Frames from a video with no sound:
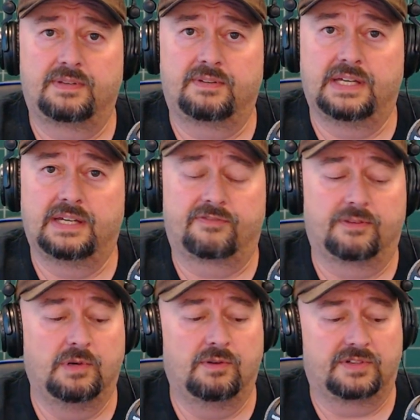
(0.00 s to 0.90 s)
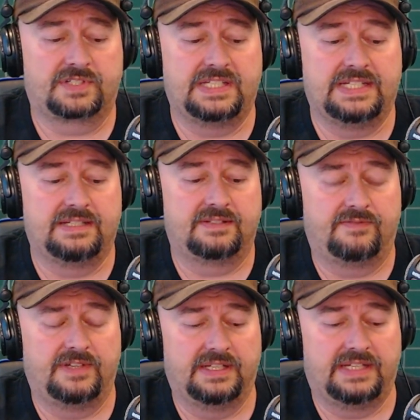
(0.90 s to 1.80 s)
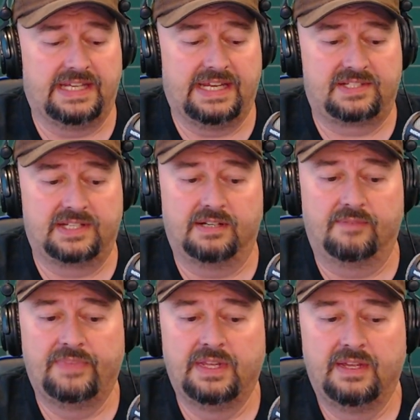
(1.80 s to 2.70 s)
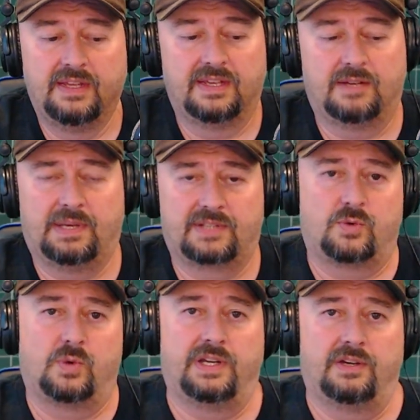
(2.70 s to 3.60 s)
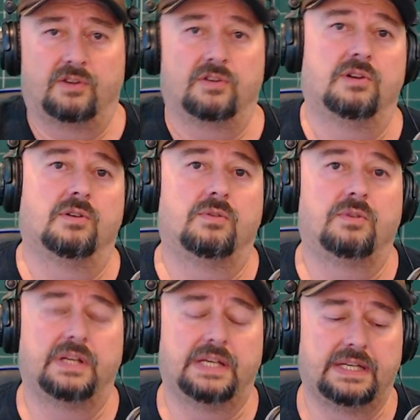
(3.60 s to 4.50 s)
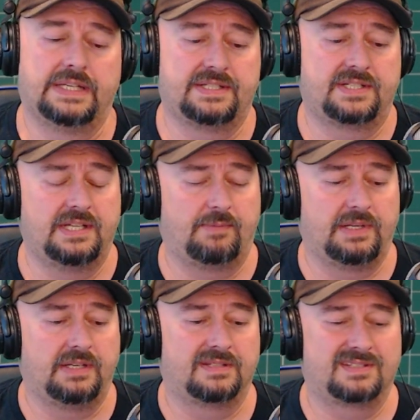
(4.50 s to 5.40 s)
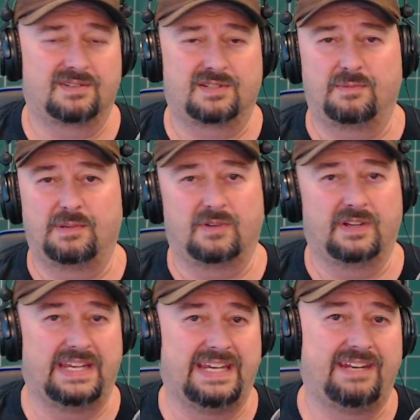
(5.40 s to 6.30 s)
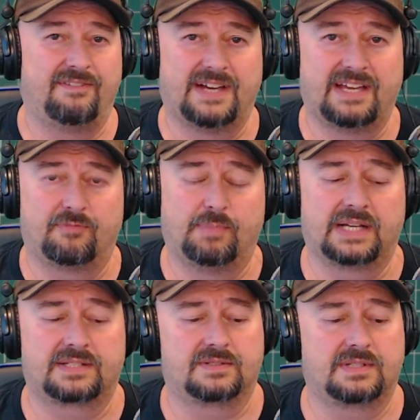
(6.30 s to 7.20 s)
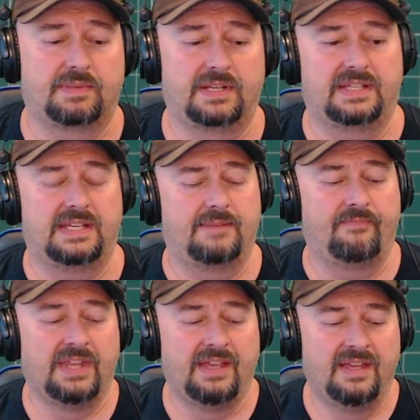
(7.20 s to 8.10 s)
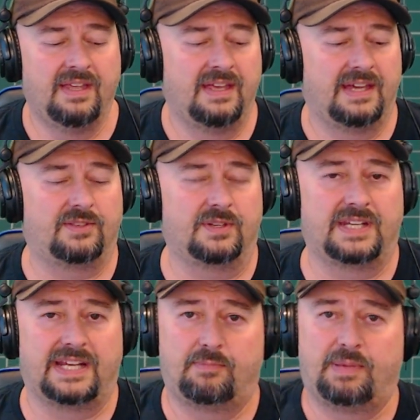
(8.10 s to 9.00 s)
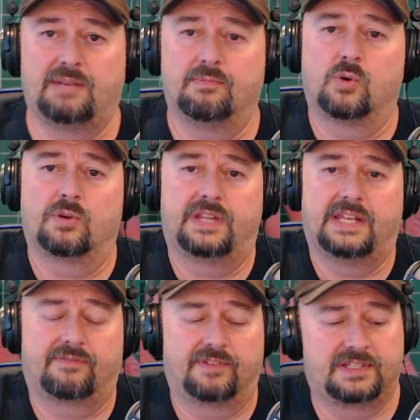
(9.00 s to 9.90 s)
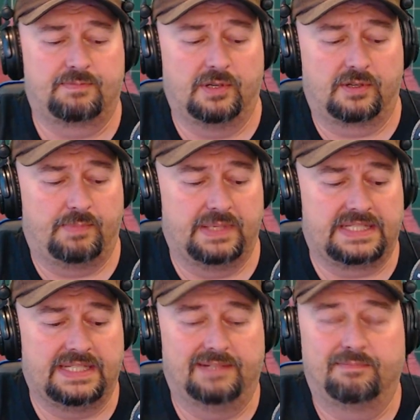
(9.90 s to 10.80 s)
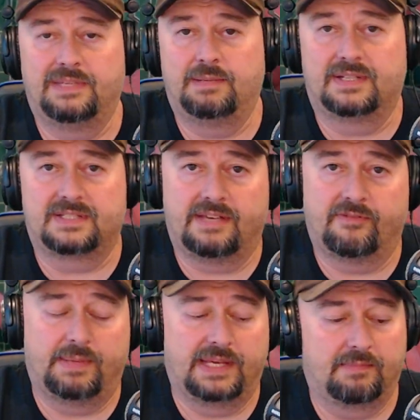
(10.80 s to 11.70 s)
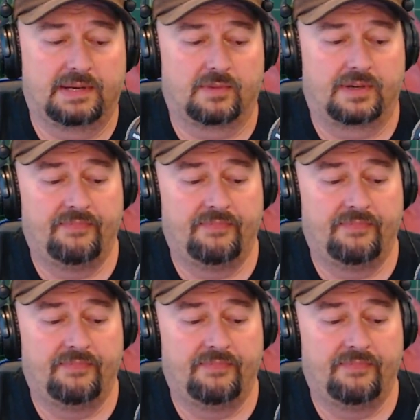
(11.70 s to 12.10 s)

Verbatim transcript: uh, from overseas via D H L, and about twenty euro uh, in shipping, so it's going to be around eighty-five bucks or something like that. I thought that I had paid more than that for this book, but uh, maybe I just have a bad memory.